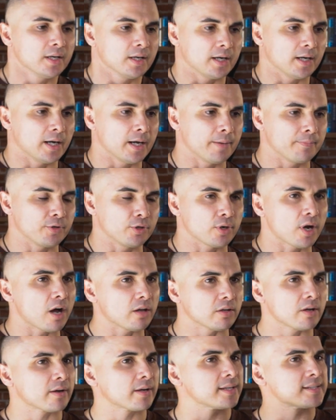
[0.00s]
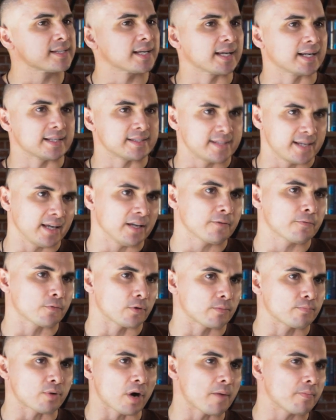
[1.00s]
How long is it gonna take for
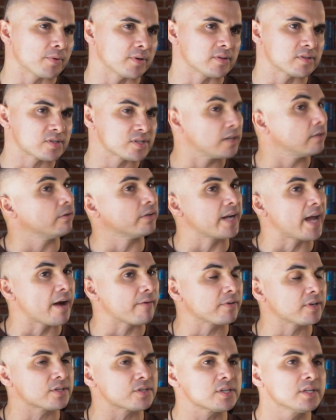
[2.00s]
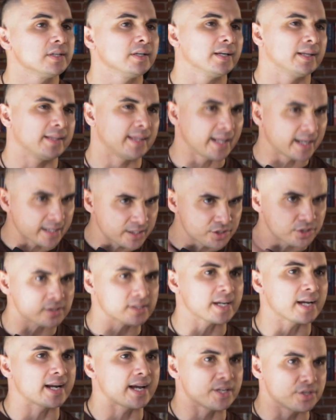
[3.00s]
a property to sell on average? And then just
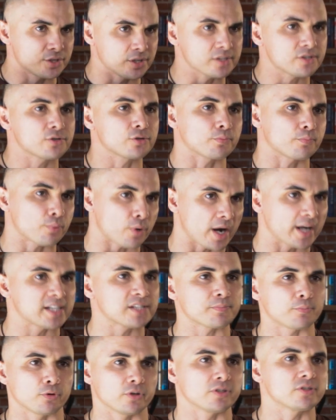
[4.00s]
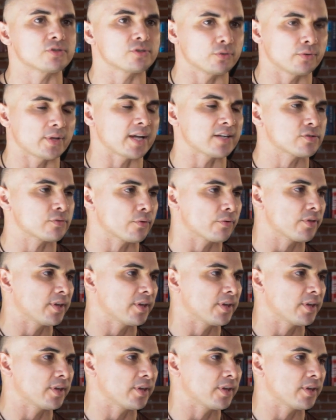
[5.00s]
kind of adjust your price points to that sort of